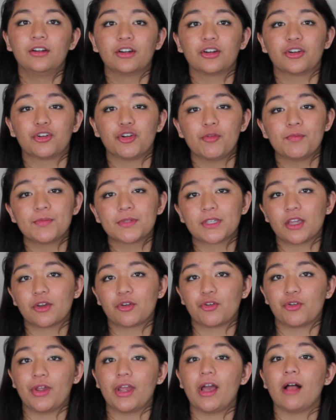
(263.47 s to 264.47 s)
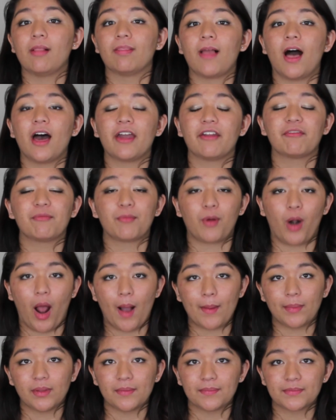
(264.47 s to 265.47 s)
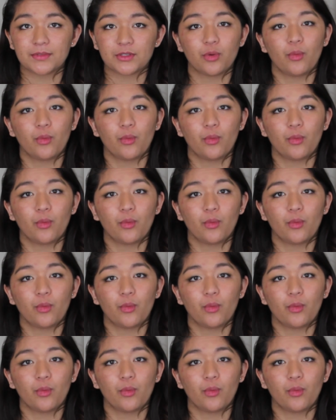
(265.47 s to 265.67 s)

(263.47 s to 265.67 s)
Groups can create a lot of problems.